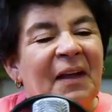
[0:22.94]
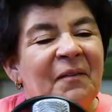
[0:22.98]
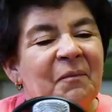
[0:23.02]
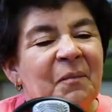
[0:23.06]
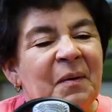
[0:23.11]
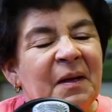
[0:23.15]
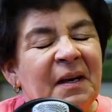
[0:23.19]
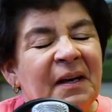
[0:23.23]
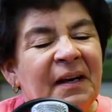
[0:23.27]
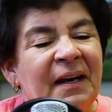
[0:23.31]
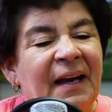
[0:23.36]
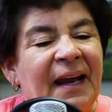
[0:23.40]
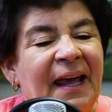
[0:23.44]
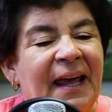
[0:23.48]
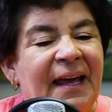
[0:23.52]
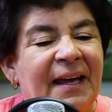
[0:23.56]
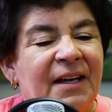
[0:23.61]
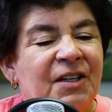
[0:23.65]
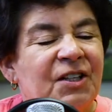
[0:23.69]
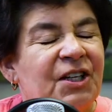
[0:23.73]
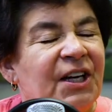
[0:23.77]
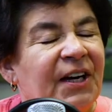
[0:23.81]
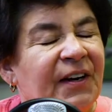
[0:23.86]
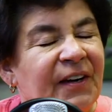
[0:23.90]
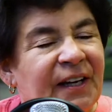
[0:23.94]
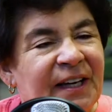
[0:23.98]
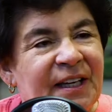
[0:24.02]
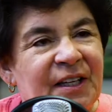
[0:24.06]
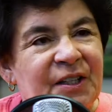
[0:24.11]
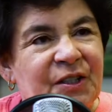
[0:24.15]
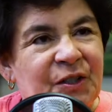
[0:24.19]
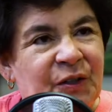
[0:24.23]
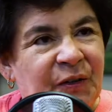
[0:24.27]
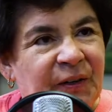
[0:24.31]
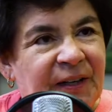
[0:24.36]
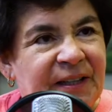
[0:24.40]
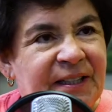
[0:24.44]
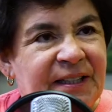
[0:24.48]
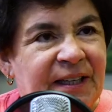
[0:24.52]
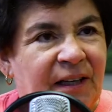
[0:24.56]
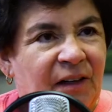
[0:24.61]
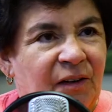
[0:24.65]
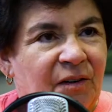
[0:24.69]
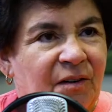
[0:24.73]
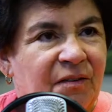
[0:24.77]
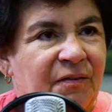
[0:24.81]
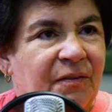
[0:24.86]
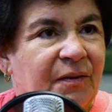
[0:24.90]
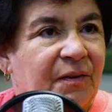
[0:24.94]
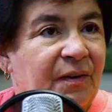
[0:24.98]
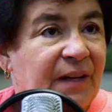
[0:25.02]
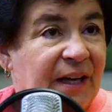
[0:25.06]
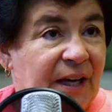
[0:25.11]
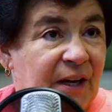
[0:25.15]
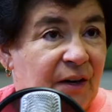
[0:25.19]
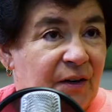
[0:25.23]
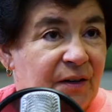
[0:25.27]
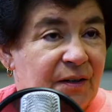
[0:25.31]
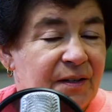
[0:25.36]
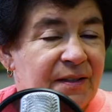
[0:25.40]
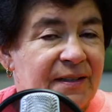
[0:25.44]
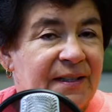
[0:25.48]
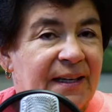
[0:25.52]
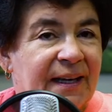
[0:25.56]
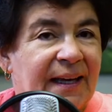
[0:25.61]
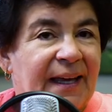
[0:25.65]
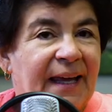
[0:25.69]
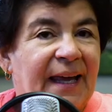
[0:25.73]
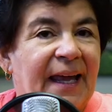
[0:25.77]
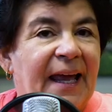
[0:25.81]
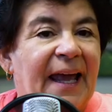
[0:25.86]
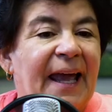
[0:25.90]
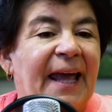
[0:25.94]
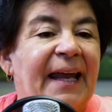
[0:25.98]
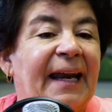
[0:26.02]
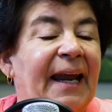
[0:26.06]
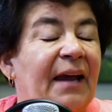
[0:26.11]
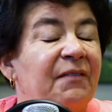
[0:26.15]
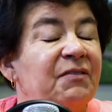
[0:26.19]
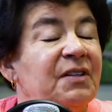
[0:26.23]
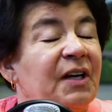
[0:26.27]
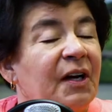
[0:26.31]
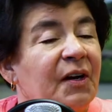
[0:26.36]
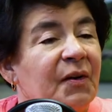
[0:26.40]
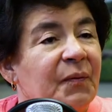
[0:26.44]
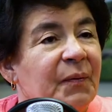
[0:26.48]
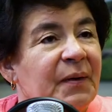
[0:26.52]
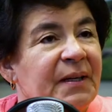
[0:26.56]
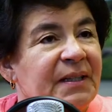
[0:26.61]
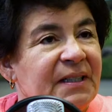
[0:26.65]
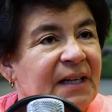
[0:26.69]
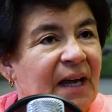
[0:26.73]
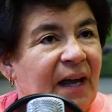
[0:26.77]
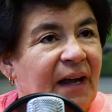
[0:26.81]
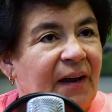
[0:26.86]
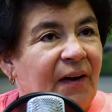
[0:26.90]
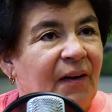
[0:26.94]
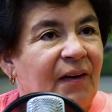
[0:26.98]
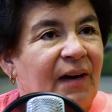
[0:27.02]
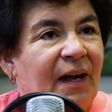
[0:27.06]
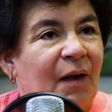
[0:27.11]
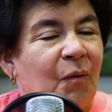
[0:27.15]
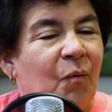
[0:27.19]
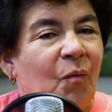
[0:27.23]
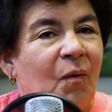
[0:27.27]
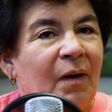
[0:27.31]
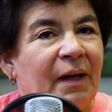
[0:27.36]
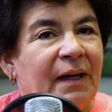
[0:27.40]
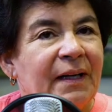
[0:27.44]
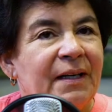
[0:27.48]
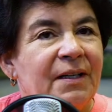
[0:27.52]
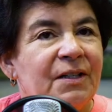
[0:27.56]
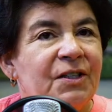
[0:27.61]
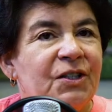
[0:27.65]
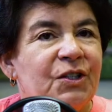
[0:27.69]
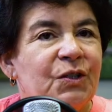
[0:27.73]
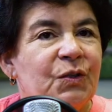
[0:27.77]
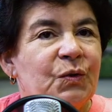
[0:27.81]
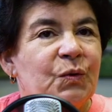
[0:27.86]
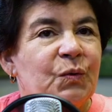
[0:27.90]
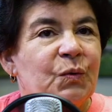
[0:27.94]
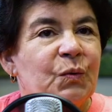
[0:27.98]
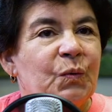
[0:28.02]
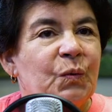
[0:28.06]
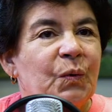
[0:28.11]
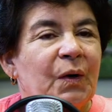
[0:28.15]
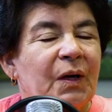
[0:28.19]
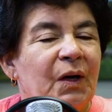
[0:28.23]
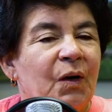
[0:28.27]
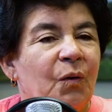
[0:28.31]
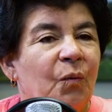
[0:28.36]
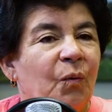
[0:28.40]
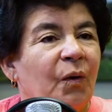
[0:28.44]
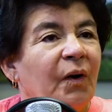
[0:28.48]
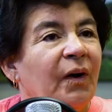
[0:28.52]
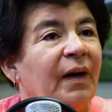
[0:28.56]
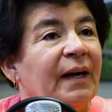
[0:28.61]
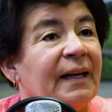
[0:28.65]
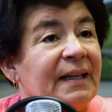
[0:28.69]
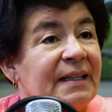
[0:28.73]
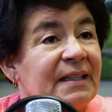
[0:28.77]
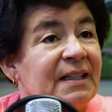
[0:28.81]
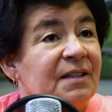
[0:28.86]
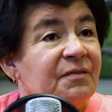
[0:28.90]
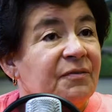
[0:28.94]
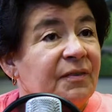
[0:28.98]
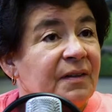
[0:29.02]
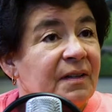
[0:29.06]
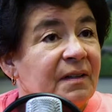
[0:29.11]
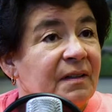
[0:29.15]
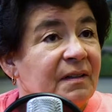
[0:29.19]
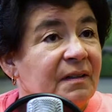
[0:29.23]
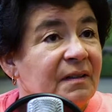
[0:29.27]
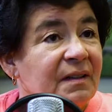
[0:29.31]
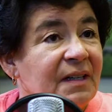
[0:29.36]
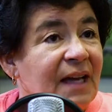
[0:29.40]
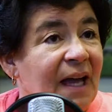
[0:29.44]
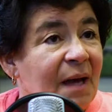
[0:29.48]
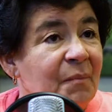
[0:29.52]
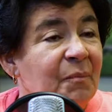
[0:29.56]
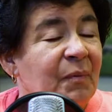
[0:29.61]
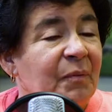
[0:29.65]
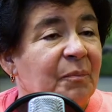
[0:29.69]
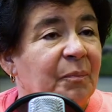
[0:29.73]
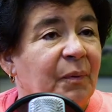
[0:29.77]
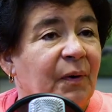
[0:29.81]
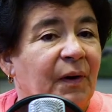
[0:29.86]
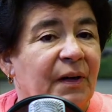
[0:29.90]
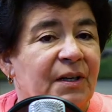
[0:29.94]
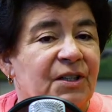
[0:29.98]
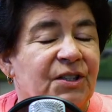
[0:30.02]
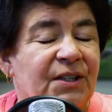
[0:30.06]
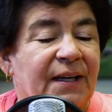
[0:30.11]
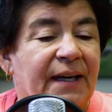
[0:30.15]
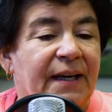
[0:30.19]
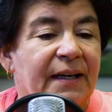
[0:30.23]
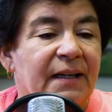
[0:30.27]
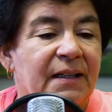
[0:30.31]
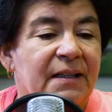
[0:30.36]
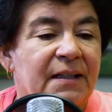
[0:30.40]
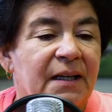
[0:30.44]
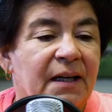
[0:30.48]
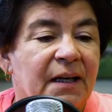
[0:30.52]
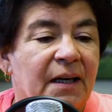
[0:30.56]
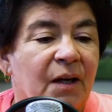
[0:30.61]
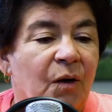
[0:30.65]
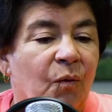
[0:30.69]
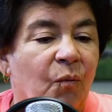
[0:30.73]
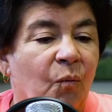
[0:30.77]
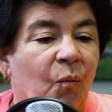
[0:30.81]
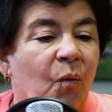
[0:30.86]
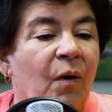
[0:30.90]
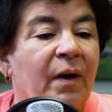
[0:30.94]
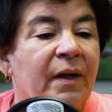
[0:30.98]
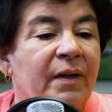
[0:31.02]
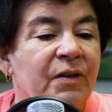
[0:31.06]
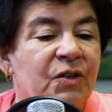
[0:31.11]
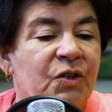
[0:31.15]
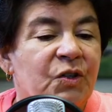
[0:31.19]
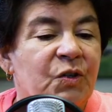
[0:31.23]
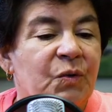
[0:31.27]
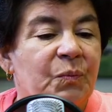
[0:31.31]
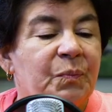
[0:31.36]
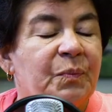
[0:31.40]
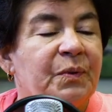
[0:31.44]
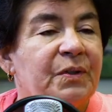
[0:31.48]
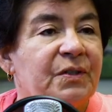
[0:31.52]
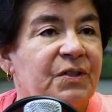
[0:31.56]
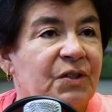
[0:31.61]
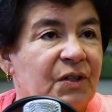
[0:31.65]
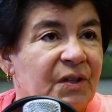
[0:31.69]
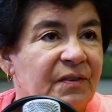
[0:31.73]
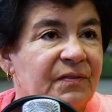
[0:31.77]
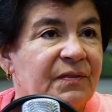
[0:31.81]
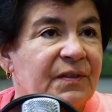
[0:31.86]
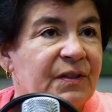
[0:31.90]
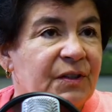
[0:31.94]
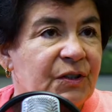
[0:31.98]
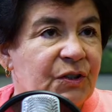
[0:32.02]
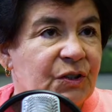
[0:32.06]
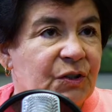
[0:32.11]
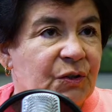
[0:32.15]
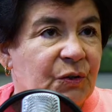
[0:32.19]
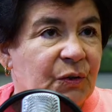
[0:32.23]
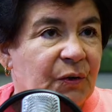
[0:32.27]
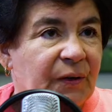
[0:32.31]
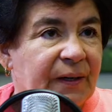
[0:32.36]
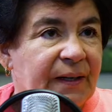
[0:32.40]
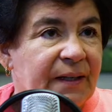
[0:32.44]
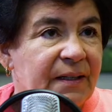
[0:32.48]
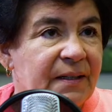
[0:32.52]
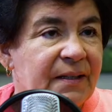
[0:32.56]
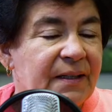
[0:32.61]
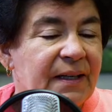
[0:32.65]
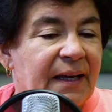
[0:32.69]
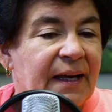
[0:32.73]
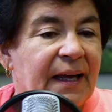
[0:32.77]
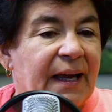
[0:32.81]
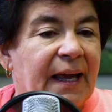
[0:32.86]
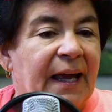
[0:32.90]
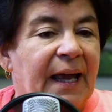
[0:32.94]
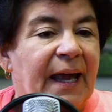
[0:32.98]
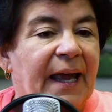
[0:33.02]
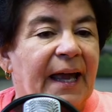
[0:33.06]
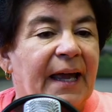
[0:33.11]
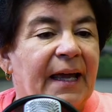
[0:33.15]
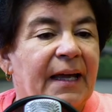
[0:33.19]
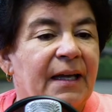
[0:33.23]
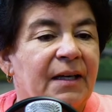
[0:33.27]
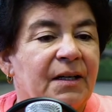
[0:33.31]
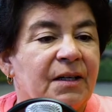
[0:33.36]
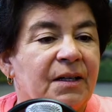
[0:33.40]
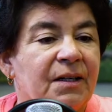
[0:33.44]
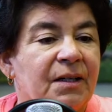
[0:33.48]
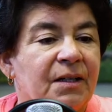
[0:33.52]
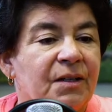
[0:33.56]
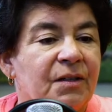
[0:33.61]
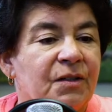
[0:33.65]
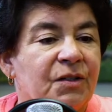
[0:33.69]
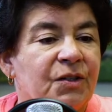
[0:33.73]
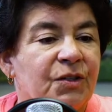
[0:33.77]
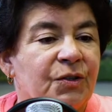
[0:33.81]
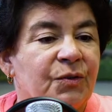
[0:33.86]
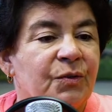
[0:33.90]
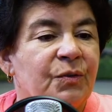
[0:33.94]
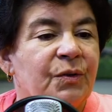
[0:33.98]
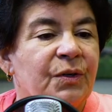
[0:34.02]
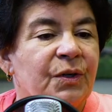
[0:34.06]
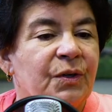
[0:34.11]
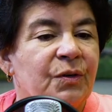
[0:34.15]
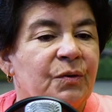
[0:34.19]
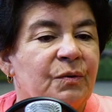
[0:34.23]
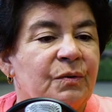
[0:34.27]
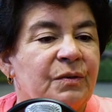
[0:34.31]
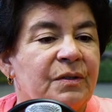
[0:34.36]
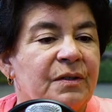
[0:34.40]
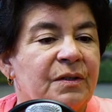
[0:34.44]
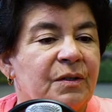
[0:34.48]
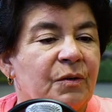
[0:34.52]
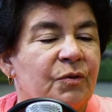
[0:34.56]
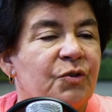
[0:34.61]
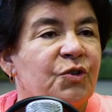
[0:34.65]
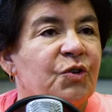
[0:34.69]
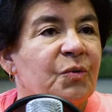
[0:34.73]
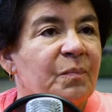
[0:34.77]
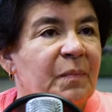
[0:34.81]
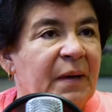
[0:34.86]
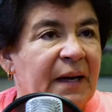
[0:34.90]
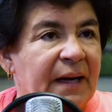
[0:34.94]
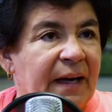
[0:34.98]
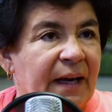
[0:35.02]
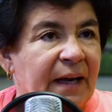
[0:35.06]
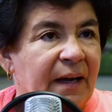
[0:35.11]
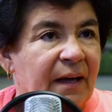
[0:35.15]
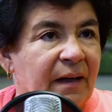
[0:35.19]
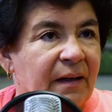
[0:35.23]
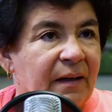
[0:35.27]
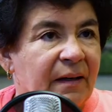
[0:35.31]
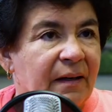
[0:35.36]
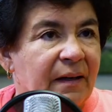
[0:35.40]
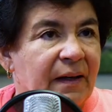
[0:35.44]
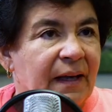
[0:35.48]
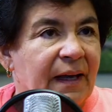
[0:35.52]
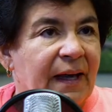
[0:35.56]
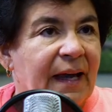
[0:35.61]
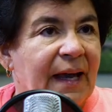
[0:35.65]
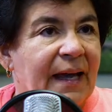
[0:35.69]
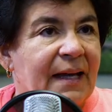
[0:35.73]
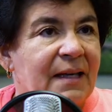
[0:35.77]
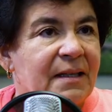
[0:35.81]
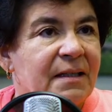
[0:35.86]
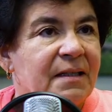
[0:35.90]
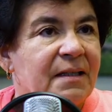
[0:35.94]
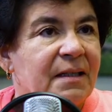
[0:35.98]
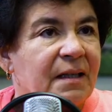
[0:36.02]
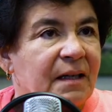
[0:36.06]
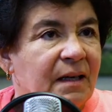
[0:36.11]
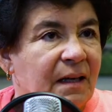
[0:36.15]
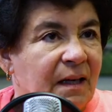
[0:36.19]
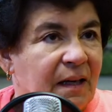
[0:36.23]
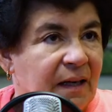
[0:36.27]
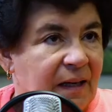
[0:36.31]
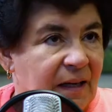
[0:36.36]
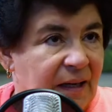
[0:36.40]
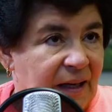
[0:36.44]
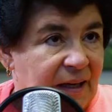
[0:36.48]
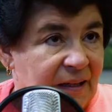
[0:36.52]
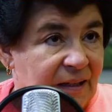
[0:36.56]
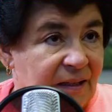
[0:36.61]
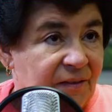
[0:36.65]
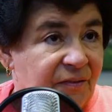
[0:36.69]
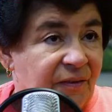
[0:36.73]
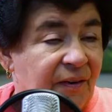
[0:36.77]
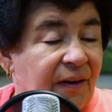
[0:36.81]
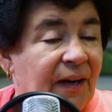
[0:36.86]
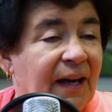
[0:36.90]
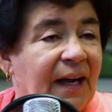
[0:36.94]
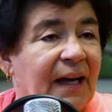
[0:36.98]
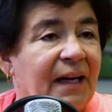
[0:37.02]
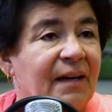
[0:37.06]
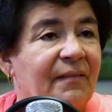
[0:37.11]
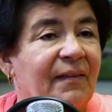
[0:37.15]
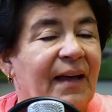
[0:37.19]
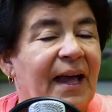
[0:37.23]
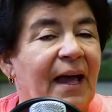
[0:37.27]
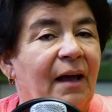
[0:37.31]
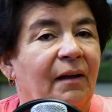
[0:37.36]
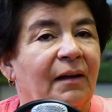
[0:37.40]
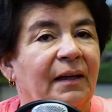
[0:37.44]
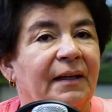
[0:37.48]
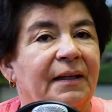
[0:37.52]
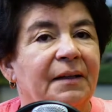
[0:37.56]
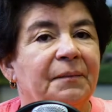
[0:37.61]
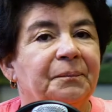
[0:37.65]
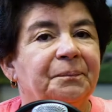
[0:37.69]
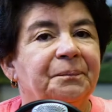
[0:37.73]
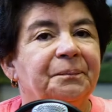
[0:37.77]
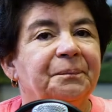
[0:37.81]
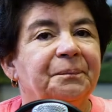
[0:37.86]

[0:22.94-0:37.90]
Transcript: I've been a Cherokee storyteller for years. And after I retired, I wanted to work on a different type of project one, to preserve the stories, and two, to use social media as a different kind of outlet.